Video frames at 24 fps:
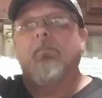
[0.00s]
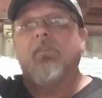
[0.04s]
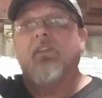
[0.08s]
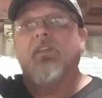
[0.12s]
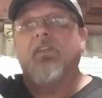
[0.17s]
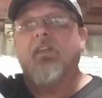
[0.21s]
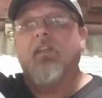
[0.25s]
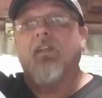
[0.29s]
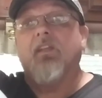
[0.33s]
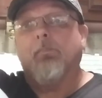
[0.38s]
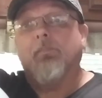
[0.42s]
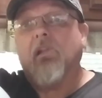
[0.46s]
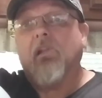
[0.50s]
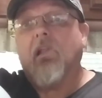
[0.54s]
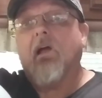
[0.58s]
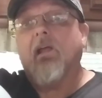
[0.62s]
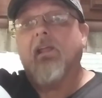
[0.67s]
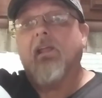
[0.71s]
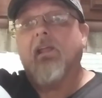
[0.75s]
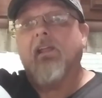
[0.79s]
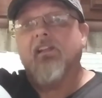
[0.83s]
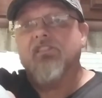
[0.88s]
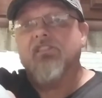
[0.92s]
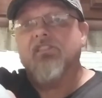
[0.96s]

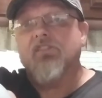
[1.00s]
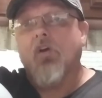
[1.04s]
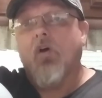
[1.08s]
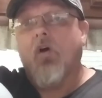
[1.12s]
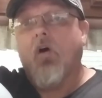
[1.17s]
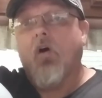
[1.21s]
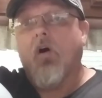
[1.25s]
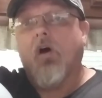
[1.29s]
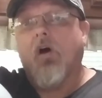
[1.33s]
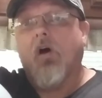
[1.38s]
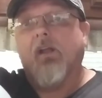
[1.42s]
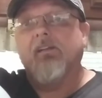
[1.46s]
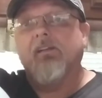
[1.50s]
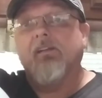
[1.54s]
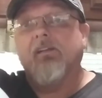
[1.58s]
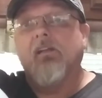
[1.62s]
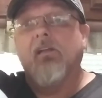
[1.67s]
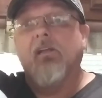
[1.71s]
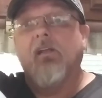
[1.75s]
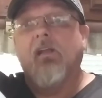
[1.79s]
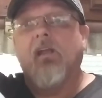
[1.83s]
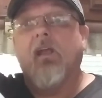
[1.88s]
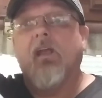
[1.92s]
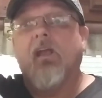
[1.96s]
appliance on
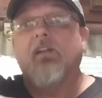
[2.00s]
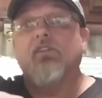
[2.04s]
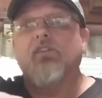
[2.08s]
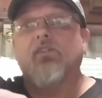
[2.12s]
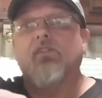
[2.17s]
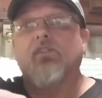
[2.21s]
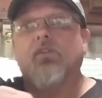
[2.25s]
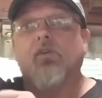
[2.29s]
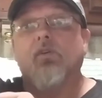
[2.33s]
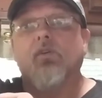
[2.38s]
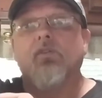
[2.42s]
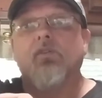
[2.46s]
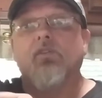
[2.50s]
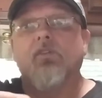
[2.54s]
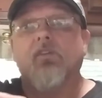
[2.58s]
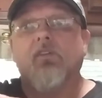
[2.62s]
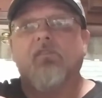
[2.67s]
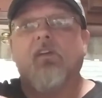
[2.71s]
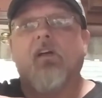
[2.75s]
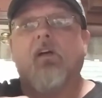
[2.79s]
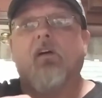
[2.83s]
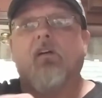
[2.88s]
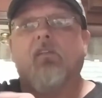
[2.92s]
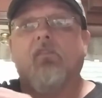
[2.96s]
and you turn your
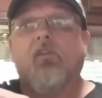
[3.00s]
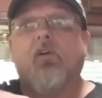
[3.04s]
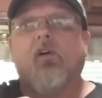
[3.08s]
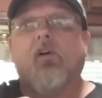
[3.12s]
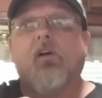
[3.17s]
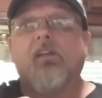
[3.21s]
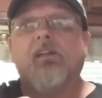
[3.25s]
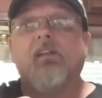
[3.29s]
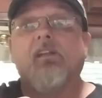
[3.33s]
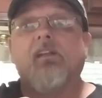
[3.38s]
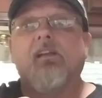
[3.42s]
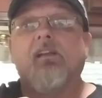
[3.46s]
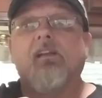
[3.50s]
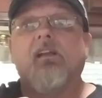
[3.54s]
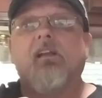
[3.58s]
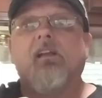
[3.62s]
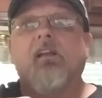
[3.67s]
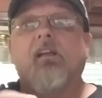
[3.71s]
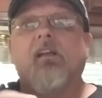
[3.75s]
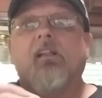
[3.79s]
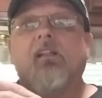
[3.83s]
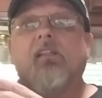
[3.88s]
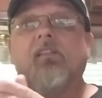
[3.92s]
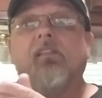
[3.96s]
valve on,
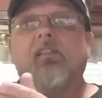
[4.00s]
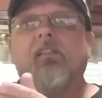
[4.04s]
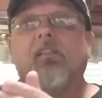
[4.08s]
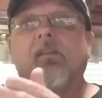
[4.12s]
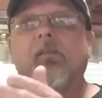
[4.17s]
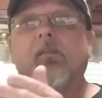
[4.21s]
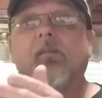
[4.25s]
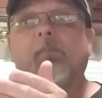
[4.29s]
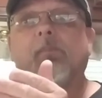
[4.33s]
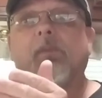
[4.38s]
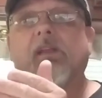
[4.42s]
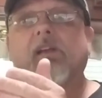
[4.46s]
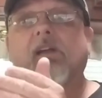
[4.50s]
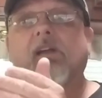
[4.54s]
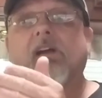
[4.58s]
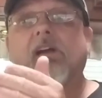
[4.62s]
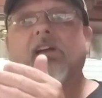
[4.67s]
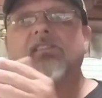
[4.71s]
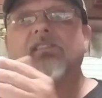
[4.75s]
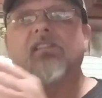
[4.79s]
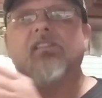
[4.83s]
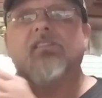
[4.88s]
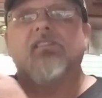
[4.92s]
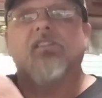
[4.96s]

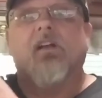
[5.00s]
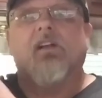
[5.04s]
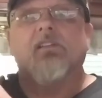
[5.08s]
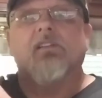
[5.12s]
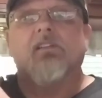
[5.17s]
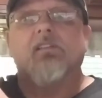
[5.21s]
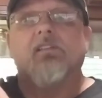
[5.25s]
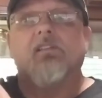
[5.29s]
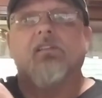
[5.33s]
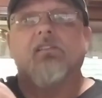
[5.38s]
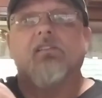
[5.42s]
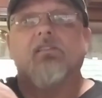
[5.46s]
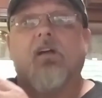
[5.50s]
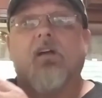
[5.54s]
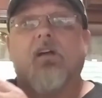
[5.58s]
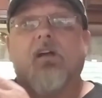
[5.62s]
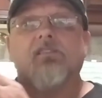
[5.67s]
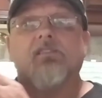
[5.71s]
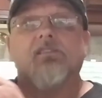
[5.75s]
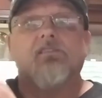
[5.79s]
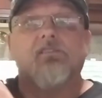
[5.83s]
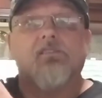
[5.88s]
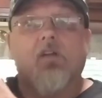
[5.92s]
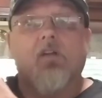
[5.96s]
because it's not
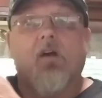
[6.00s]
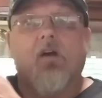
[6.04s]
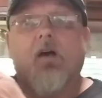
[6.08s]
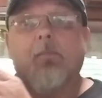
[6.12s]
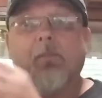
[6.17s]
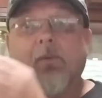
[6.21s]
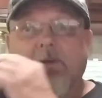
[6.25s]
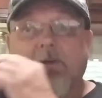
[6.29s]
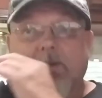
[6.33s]
stopping